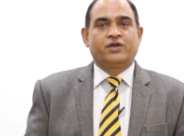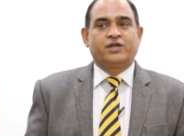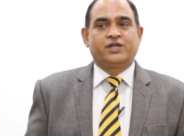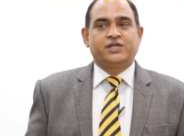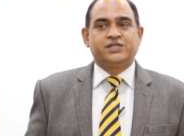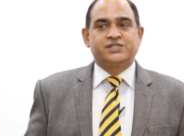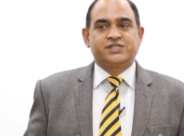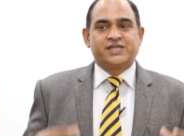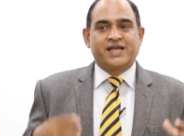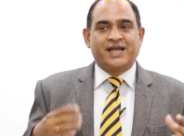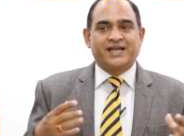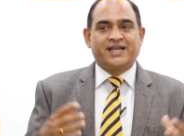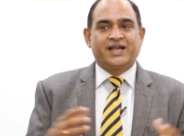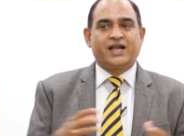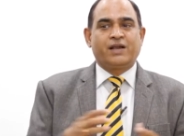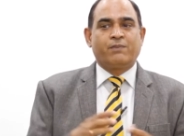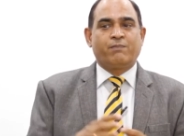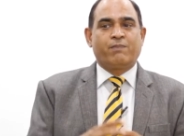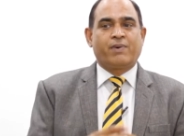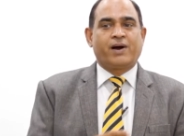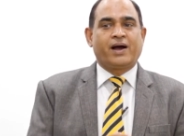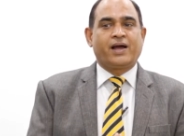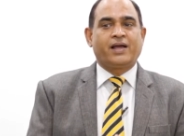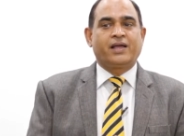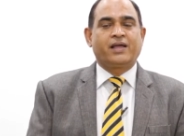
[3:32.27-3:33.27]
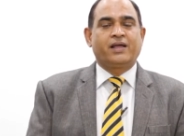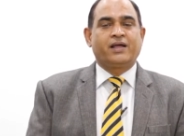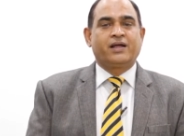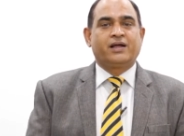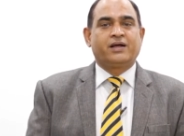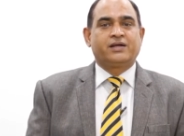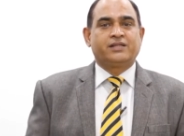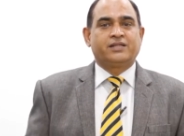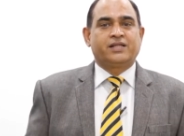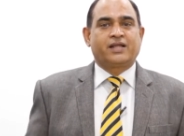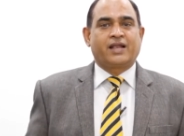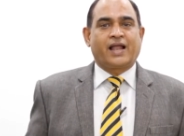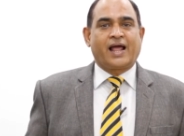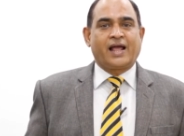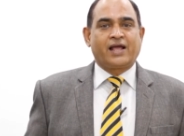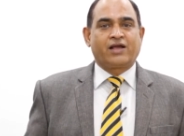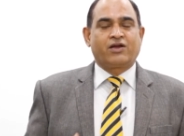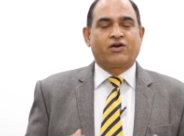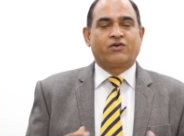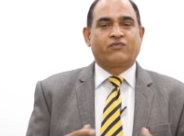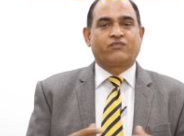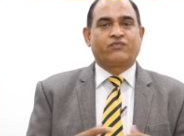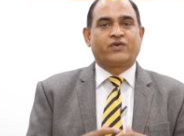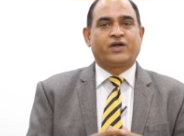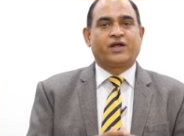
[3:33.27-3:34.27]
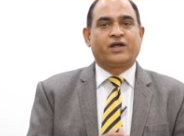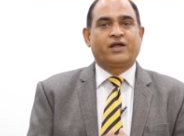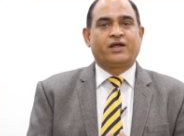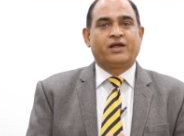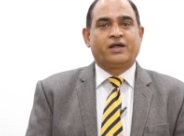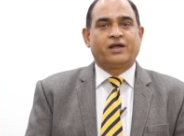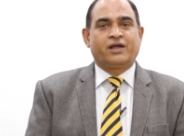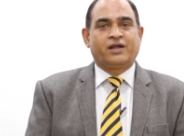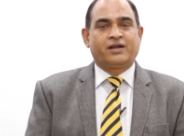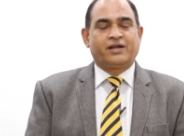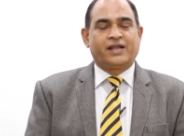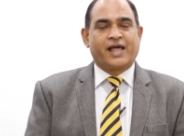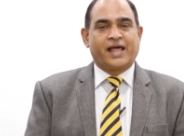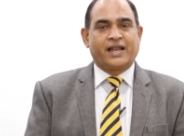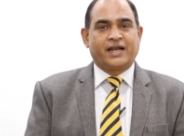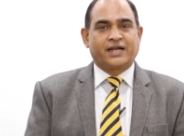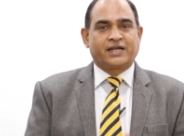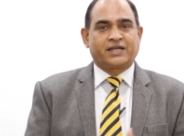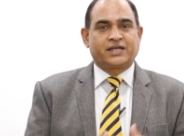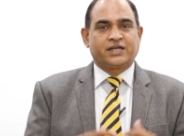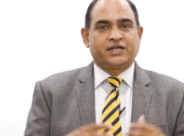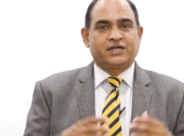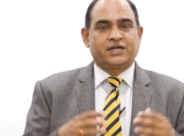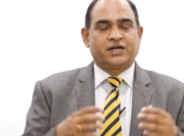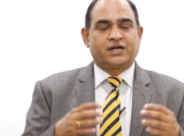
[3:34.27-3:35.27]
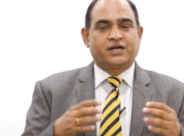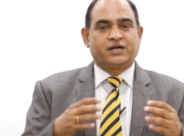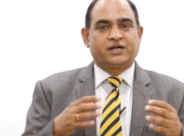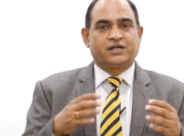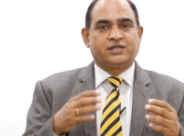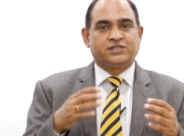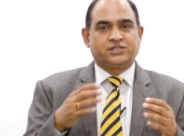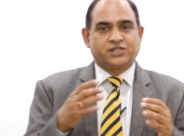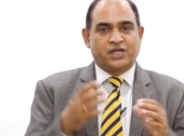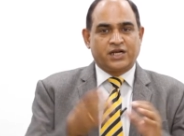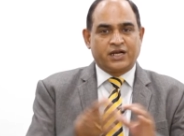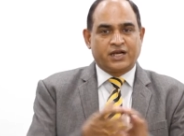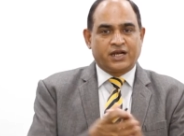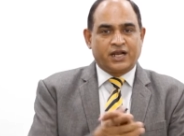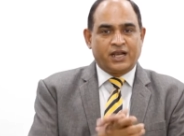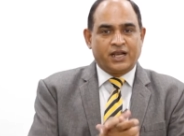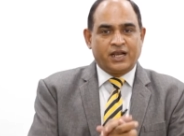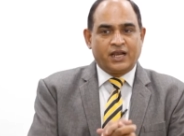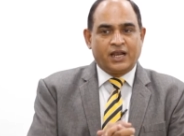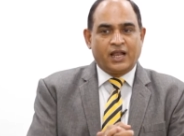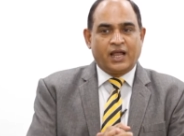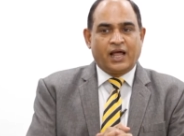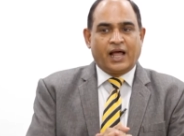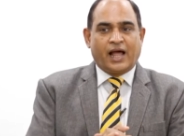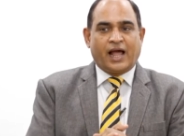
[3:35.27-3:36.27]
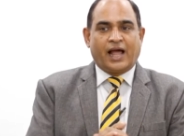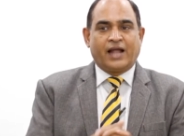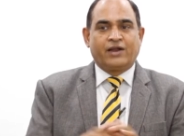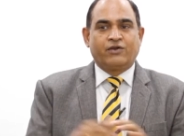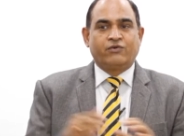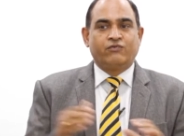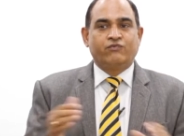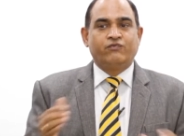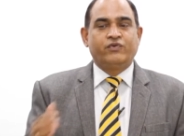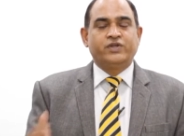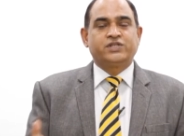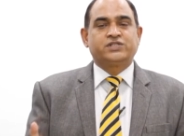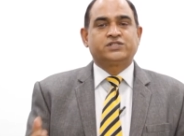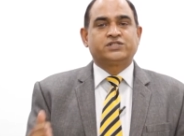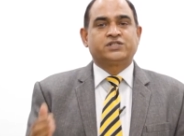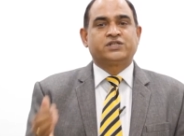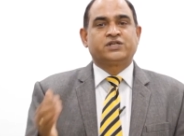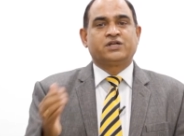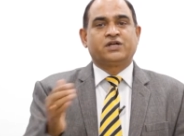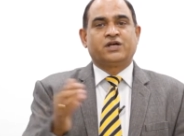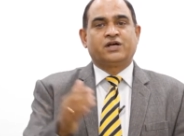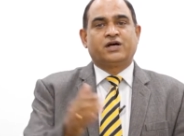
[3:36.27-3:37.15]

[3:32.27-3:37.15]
is headed by the rank of a Director General, and which